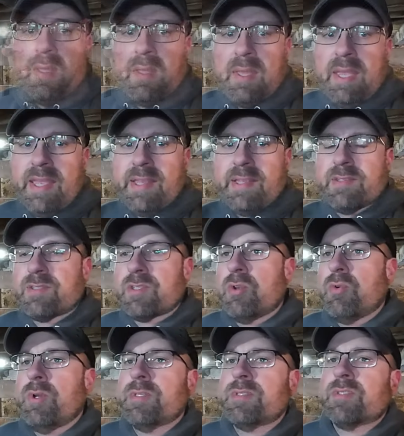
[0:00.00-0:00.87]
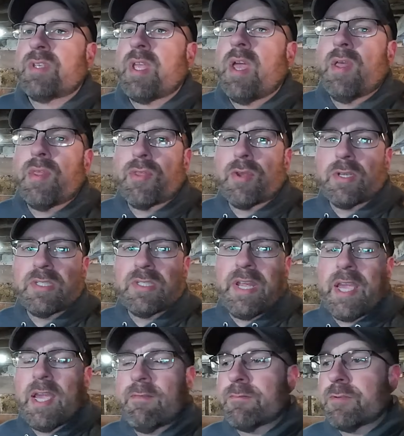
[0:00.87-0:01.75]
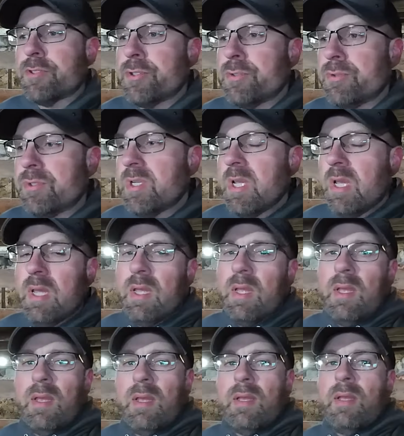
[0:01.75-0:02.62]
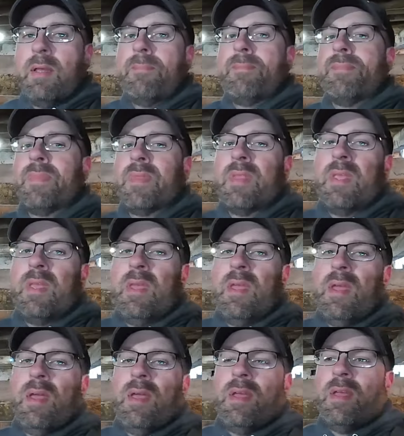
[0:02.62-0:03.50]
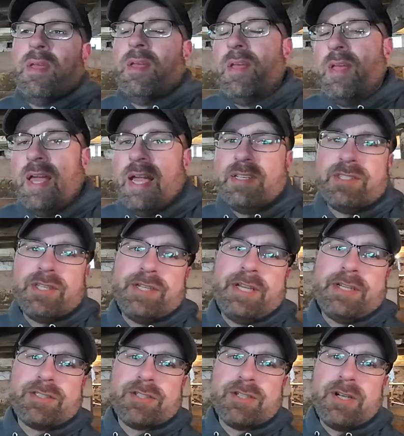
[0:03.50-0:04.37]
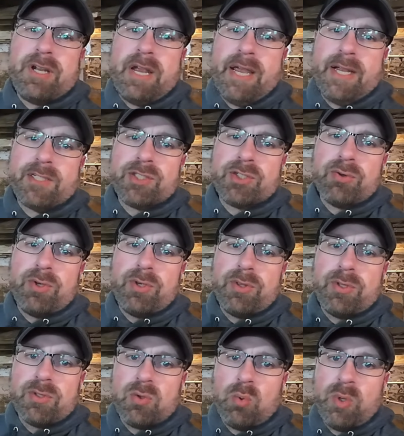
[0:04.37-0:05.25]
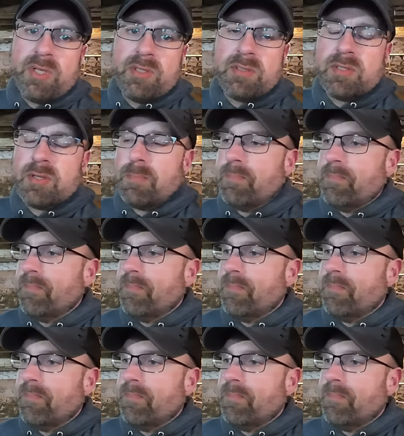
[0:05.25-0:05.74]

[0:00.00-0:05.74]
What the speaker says: Hey, so it's Thursday afternoon. I said yesterday I'd show you the twins.